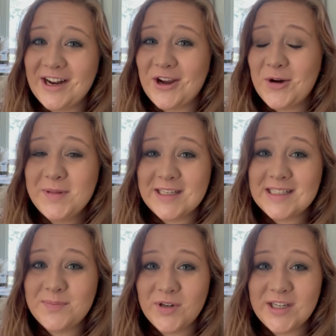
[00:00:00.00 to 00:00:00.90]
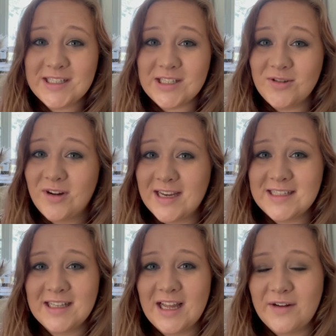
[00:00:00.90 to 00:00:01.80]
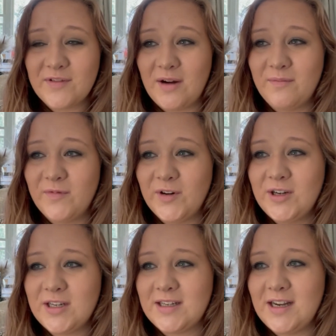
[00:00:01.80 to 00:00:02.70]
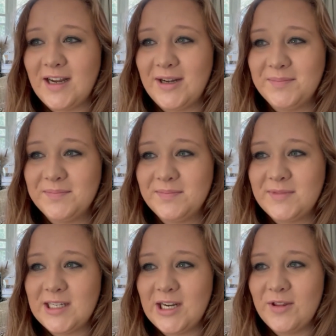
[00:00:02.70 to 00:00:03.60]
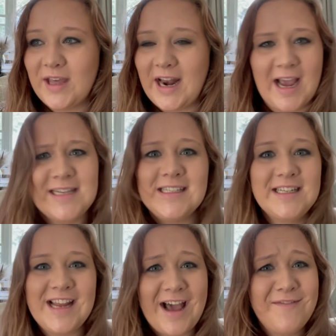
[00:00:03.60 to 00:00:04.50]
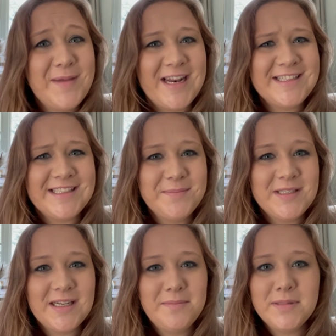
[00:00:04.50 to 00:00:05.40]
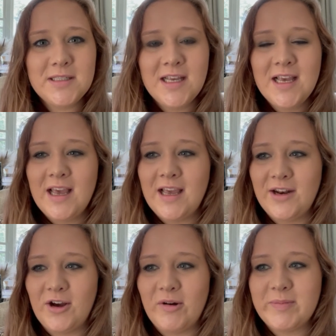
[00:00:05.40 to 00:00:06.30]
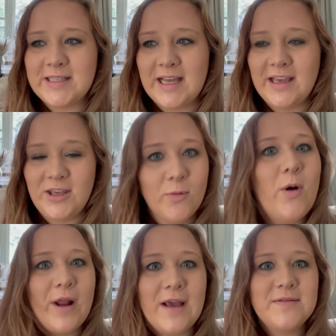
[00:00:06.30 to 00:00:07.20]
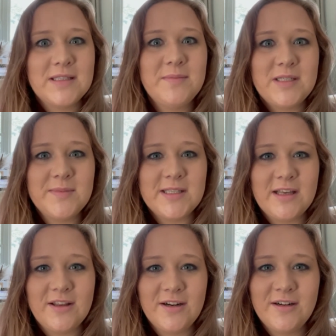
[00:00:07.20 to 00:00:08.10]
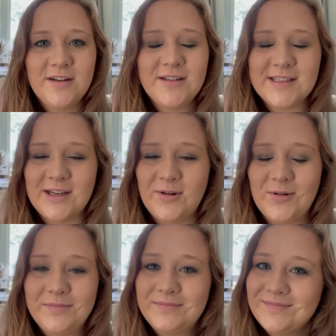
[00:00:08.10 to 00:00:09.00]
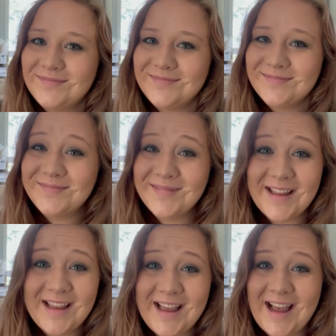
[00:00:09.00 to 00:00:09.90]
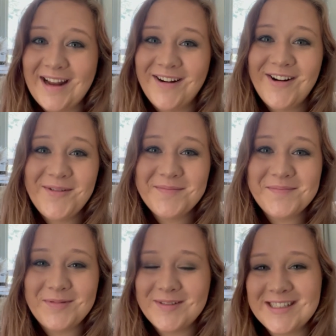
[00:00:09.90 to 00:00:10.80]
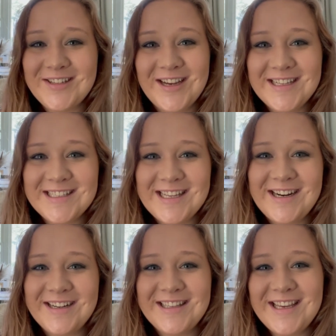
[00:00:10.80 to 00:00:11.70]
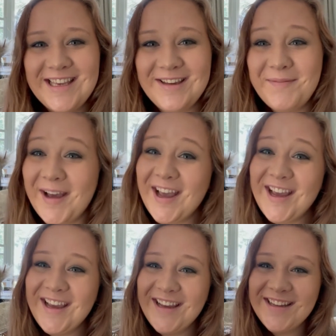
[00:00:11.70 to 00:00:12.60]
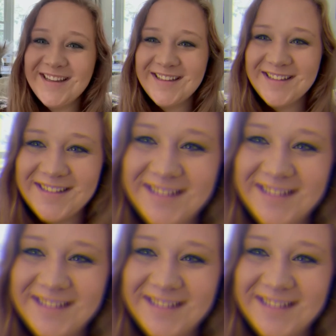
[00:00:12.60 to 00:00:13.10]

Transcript: I hope this brings you guys a lot of comfort to know that I didn't have many symptoms, in hopes that you won't have symptoms either. So I don't know, we'll see you guys later. Thank you, bye.